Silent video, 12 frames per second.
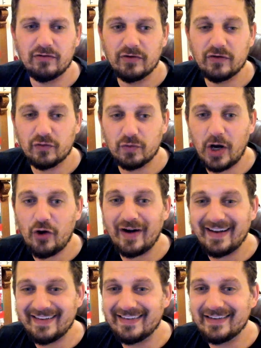
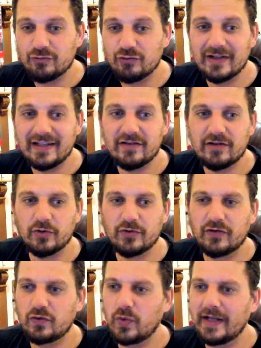Suarez's release clause
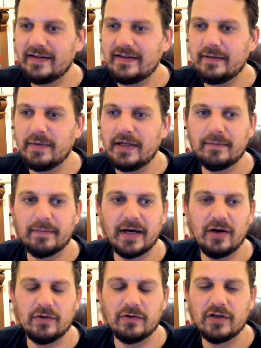is £20 million,
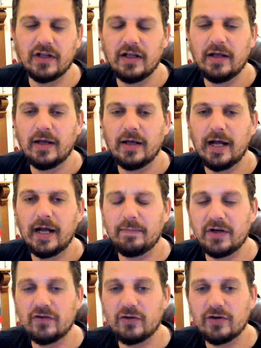
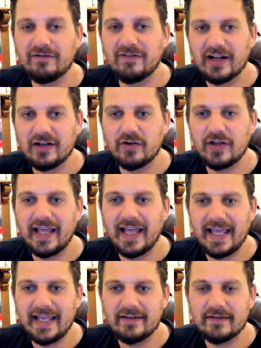but he's only valued at
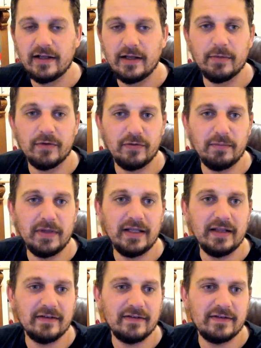8. But for
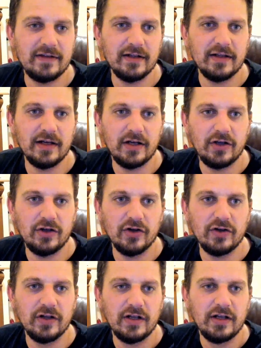me, that's still a
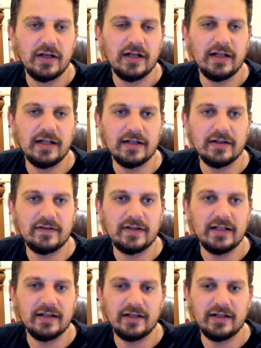good little
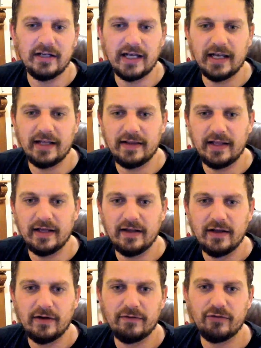deal that you're getting there
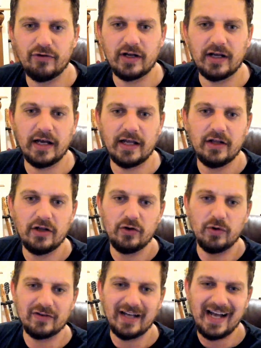for a guy
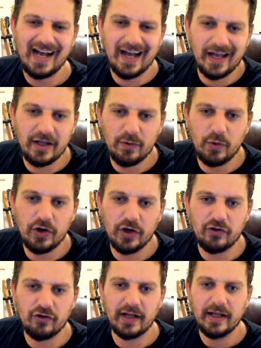who has a high work rate,